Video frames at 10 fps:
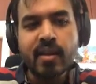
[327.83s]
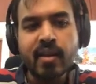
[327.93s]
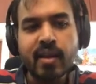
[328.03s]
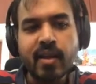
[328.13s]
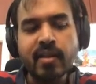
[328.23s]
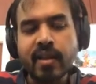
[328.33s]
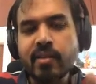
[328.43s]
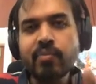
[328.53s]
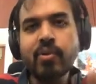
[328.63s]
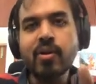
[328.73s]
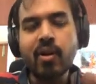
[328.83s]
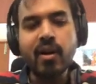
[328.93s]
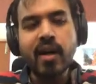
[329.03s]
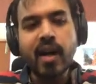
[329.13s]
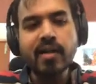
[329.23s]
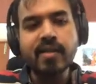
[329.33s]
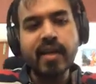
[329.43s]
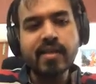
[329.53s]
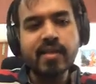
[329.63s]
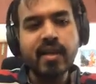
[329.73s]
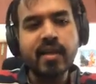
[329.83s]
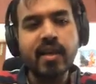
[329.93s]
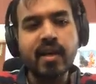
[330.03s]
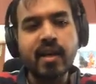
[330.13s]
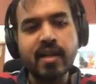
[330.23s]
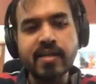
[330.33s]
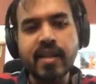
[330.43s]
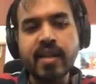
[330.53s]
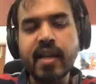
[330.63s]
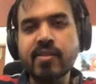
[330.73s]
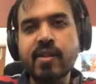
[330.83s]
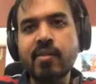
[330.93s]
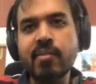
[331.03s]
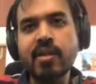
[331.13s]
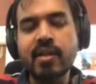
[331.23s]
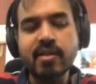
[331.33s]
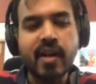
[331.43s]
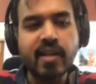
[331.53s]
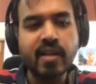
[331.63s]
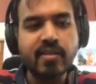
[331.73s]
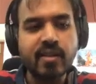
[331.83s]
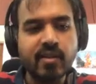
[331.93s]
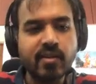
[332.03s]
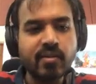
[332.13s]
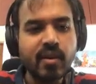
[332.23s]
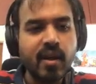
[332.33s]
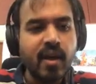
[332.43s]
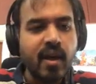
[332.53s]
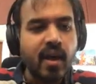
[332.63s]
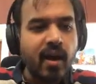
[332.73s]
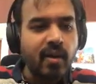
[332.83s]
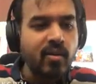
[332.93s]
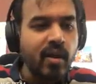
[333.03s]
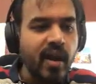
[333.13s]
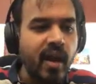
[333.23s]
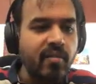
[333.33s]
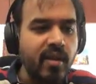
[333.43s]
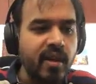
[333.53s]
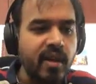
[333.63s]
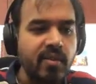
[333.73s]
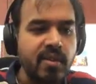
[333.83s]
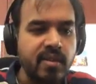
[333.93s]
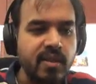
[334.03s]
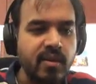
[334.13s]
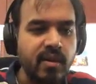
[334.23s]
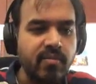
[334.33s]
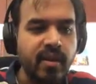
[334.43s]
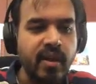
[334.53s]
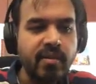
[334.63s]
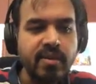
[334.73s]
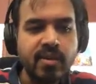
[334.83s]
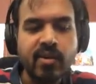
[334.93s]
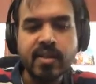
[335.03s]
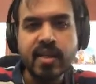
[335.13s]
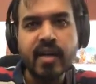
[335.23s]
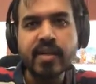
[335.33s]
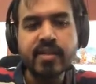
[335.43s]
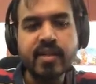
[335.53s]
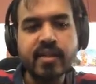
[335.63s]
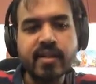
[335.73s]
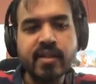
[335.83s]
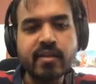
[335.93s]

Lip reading: right? The input contract says that it is any natural number that is greater than 0. Although I have n equals 0, if n equals 0 as a condition here,